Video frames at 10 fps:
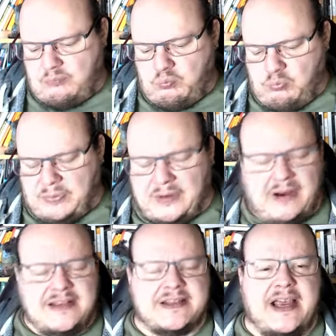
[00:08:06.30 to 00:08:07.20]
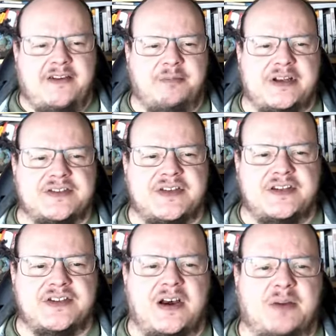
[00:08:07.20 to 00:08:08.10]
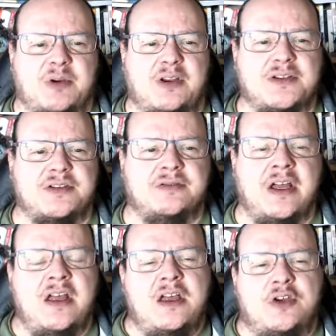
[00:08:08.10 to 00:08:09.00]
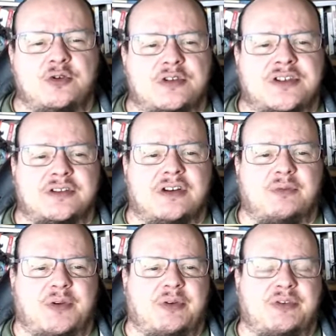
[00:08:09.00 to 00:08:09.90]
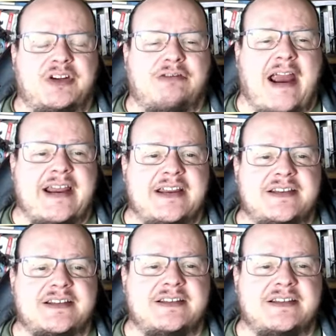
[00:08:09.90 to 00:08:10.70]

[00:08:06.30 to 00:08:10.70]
they're unsafe because they're designed with lots of nooks and crannies.